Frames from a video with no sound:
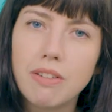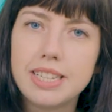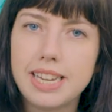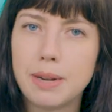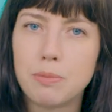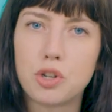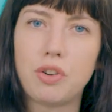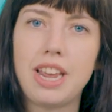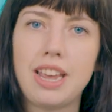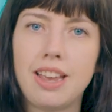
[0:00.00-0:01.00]
are a denim
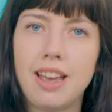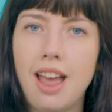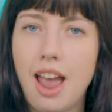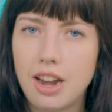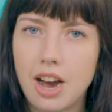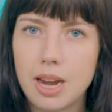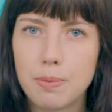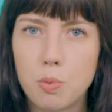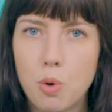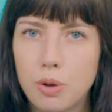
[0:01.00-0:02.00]
tree, and I am
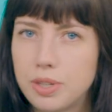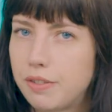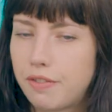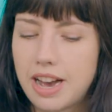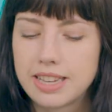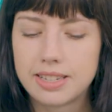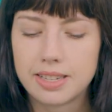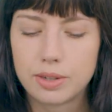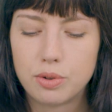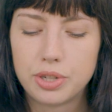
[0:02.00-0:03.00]
the world's
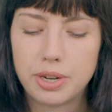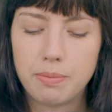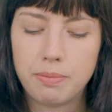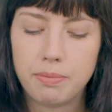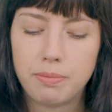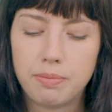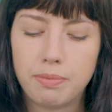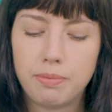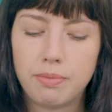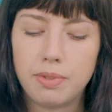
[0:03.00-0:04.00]
fastest autumn.
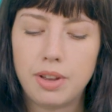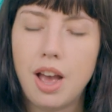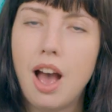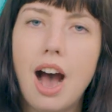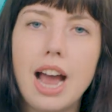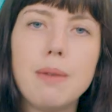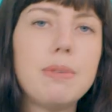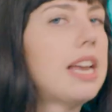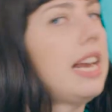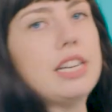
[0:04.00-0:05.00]
I am
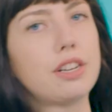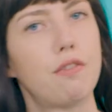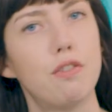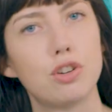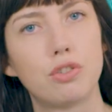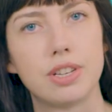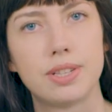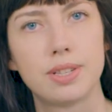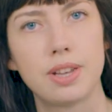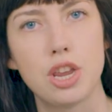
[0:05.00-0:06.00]
the Atlantic
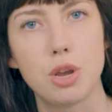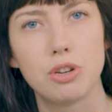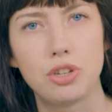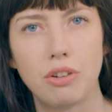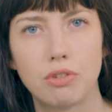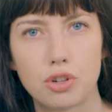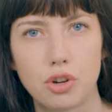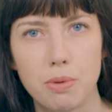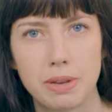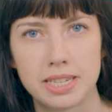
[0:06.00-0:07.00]
fortress, and you are General
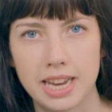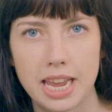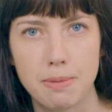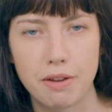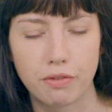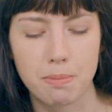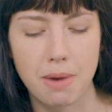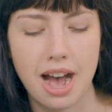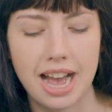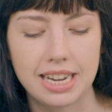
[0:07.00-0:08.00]
Sherman taking me from
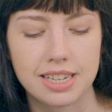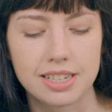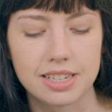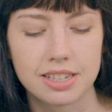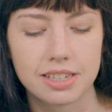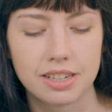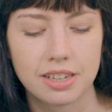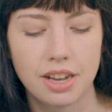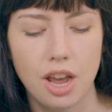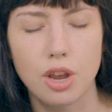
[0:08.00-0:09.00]
behind.
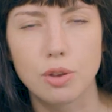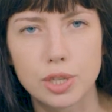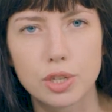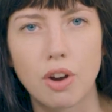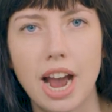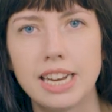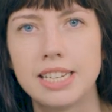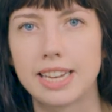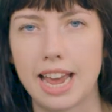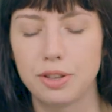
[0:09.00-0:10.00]
You stride
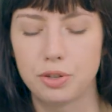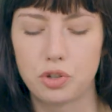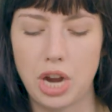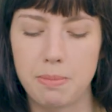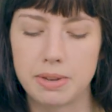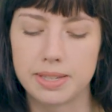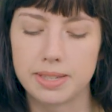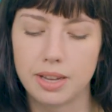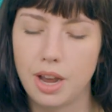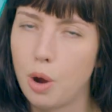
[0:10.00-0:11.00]
into council
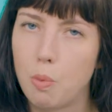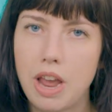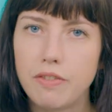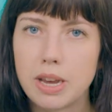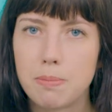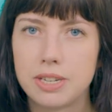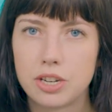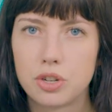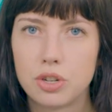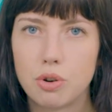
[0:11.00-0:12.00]
chambers, waving a
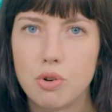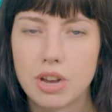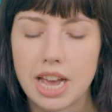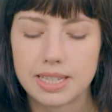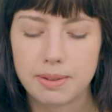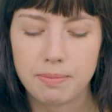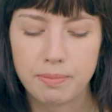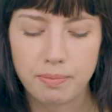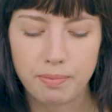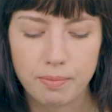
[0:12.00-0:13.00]
petition to orgasm.